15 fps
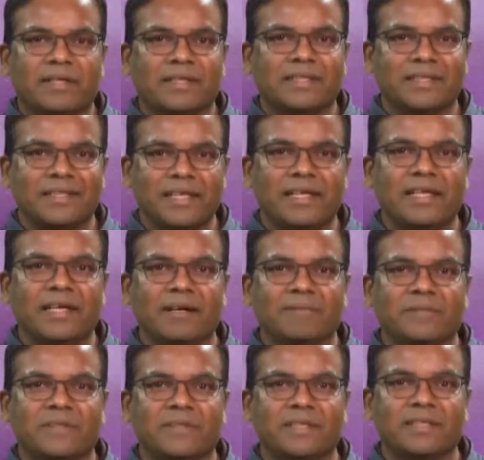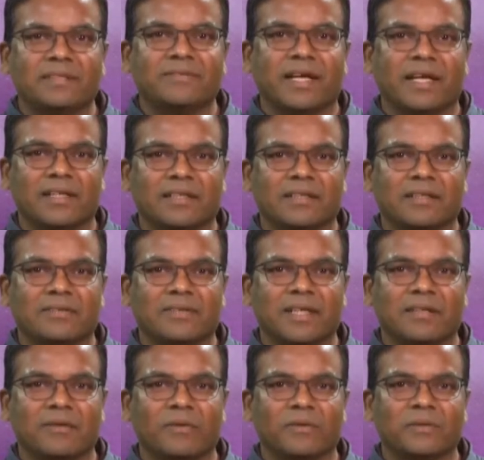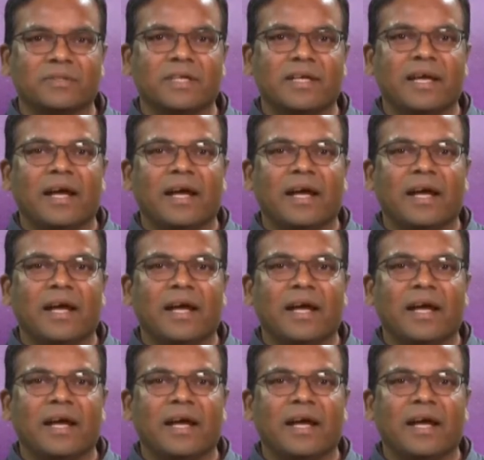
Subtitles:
Still he observed these faint glows,